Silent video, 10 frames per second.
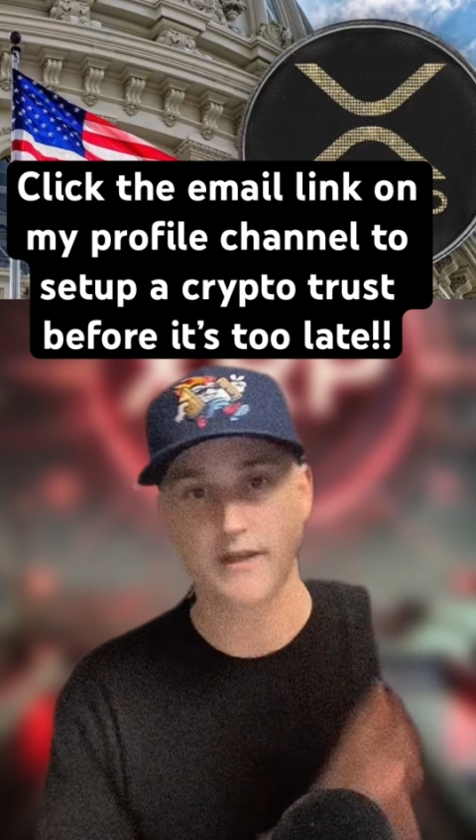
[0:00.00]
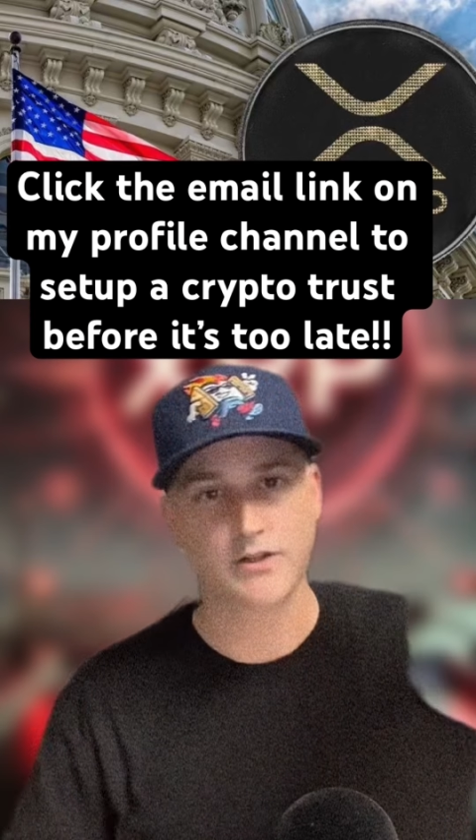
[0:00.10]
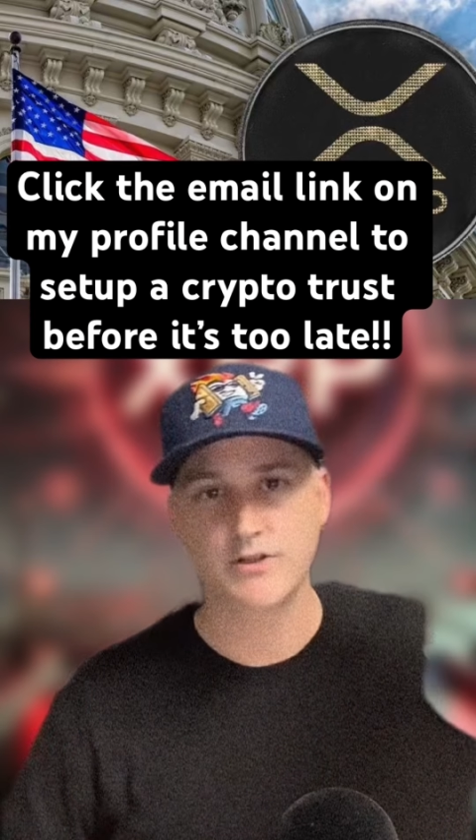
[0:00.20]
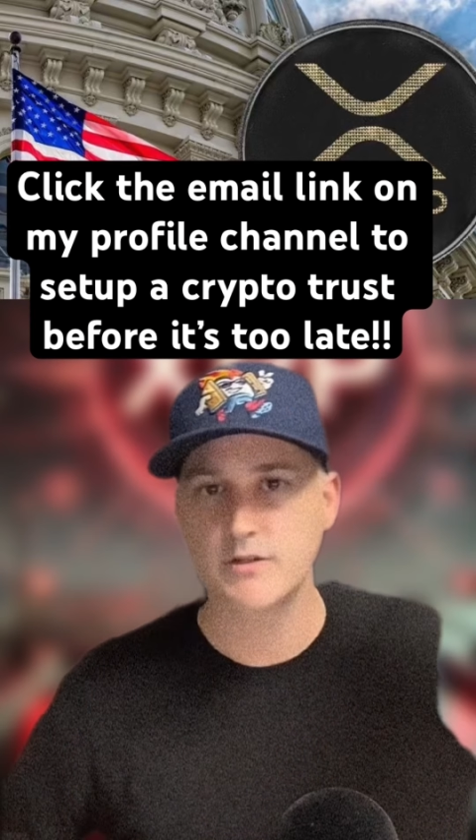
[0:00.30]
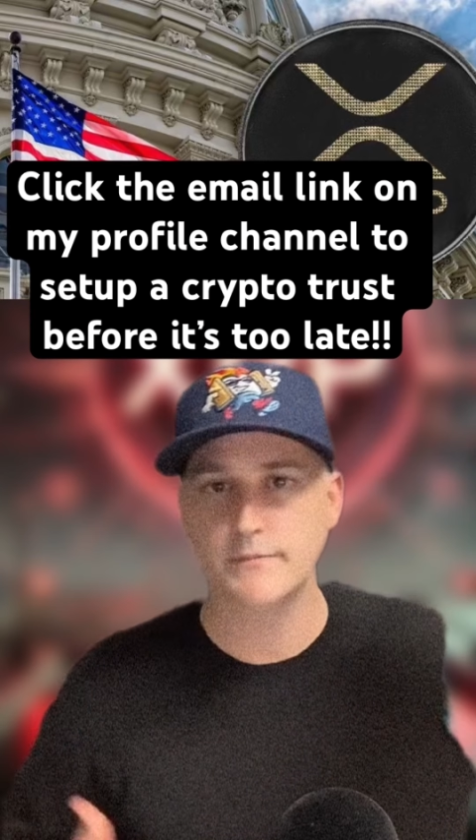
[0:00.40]
that
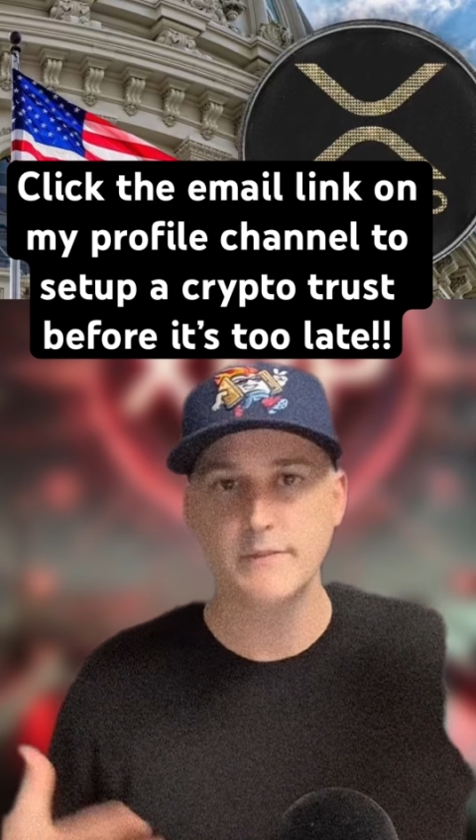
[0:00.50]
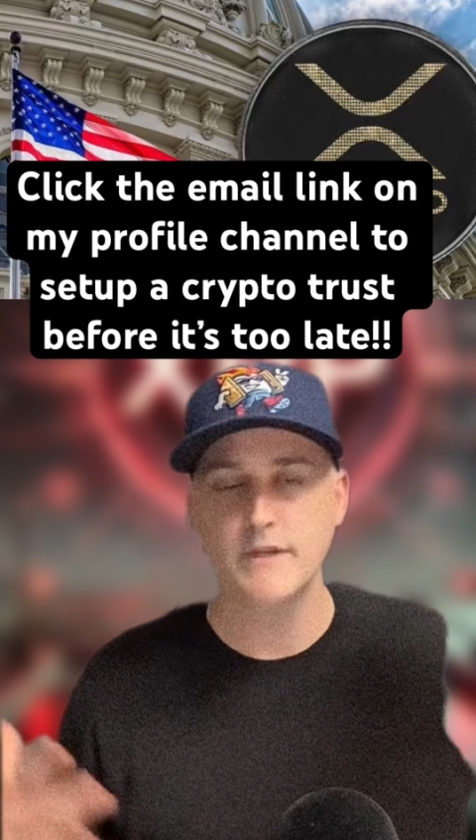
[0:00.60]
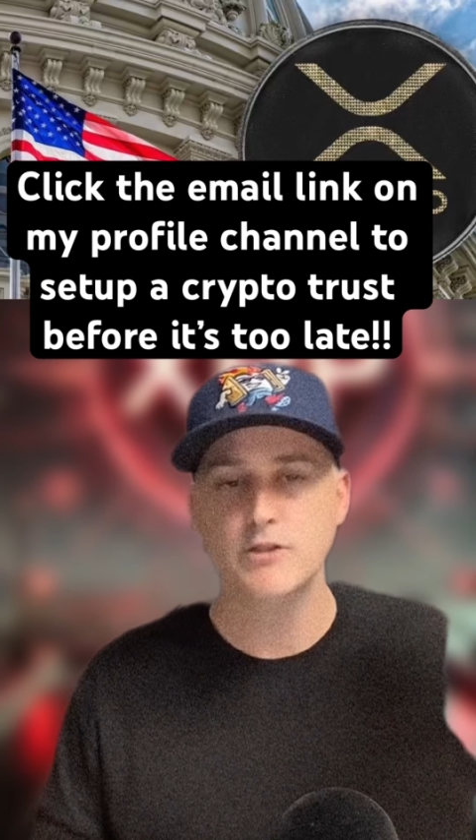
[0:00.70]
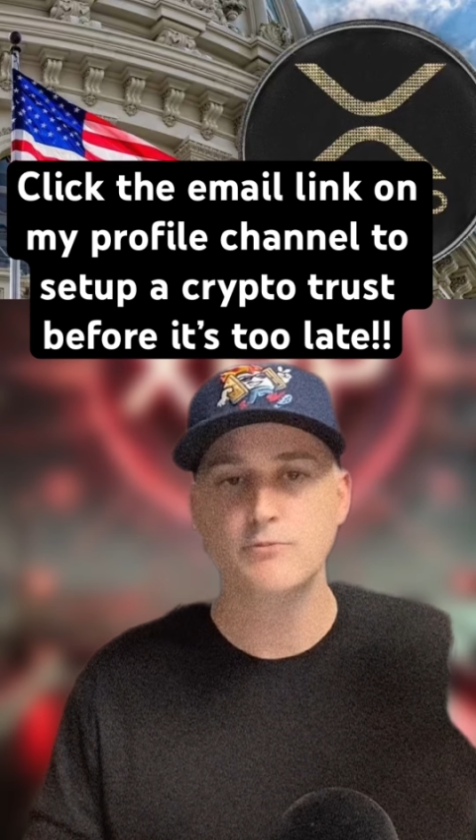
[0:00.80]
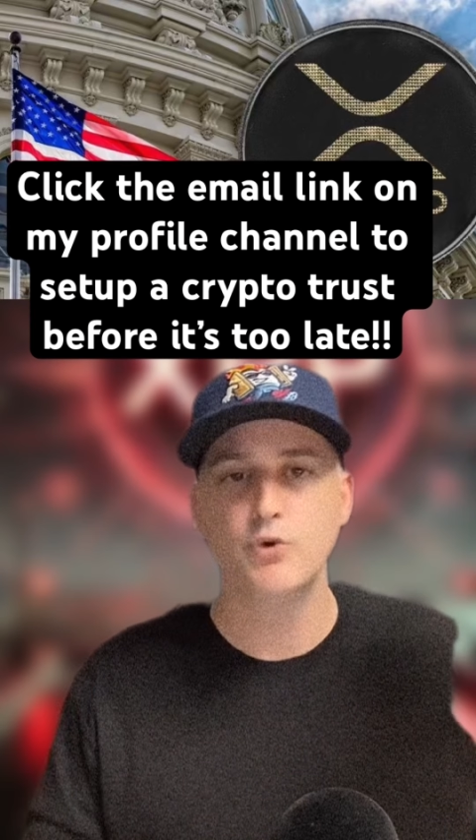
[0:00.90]
just simply
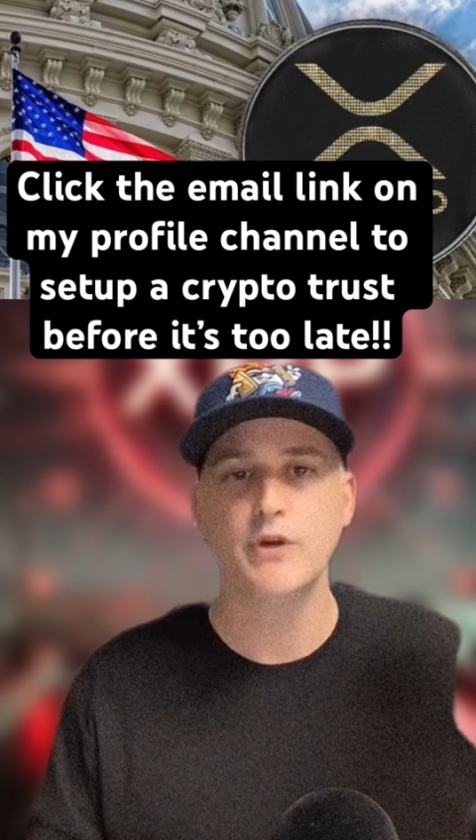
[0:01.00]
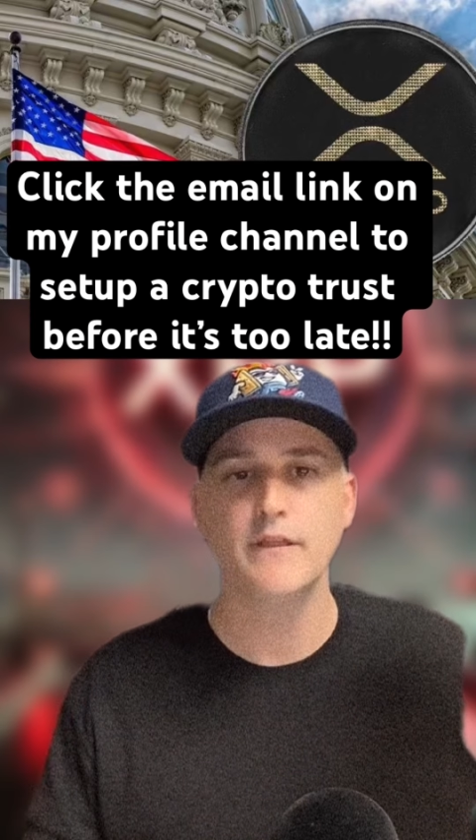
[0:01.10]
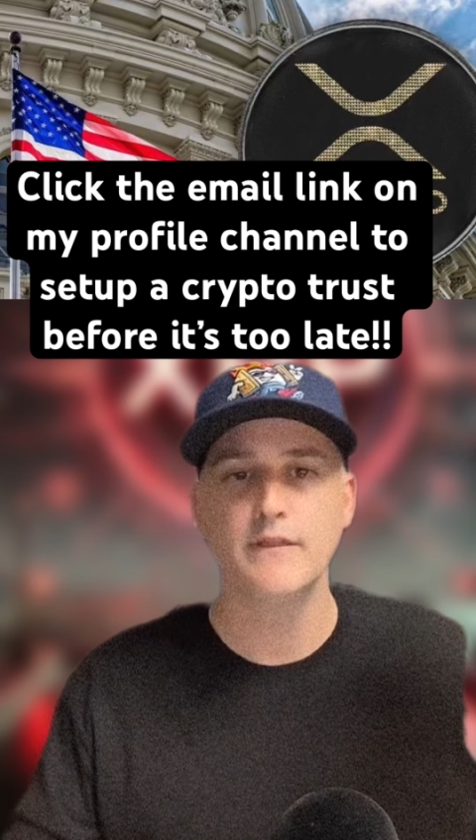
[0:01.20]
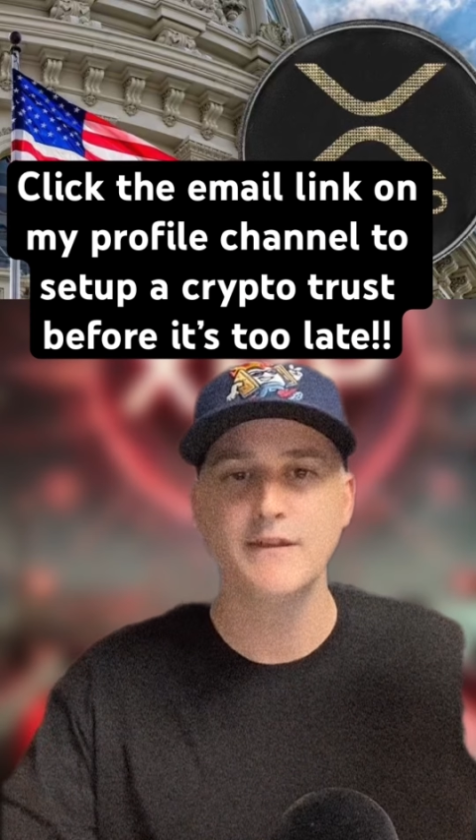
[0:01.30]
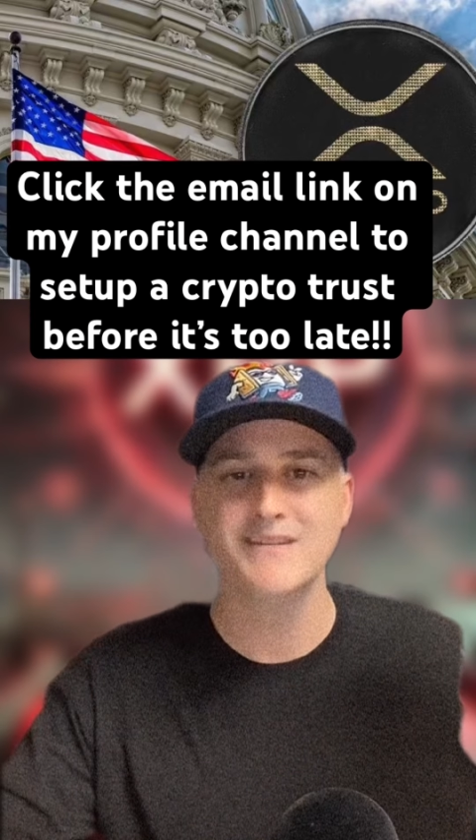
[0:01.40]
means putting
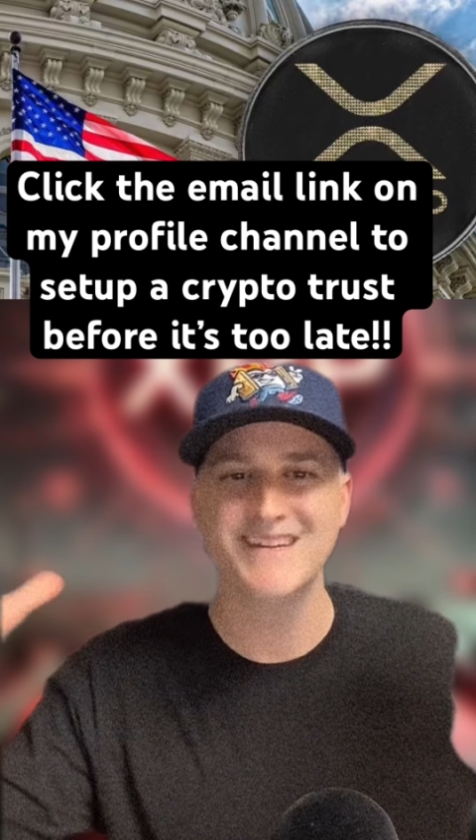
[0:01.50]
things